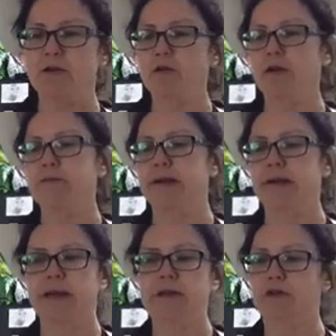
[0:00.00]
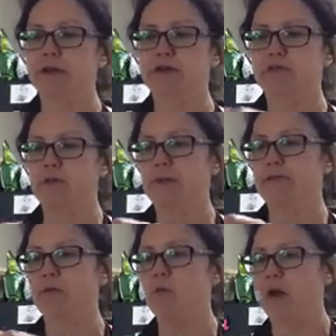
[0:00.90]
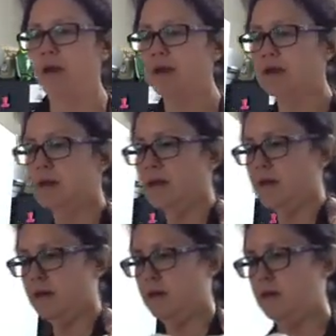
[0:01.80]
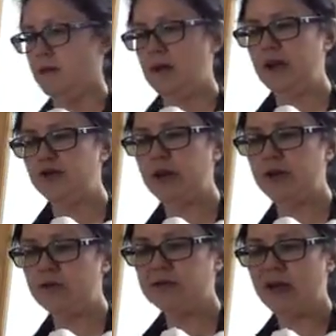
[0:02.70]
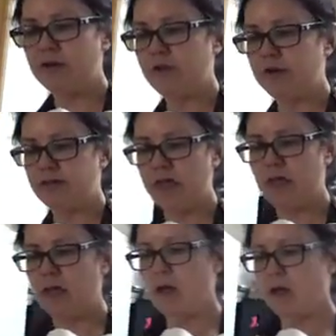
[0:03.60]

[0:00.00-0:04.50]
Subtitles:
cream, but again, you can use whatever you want. I try to use everything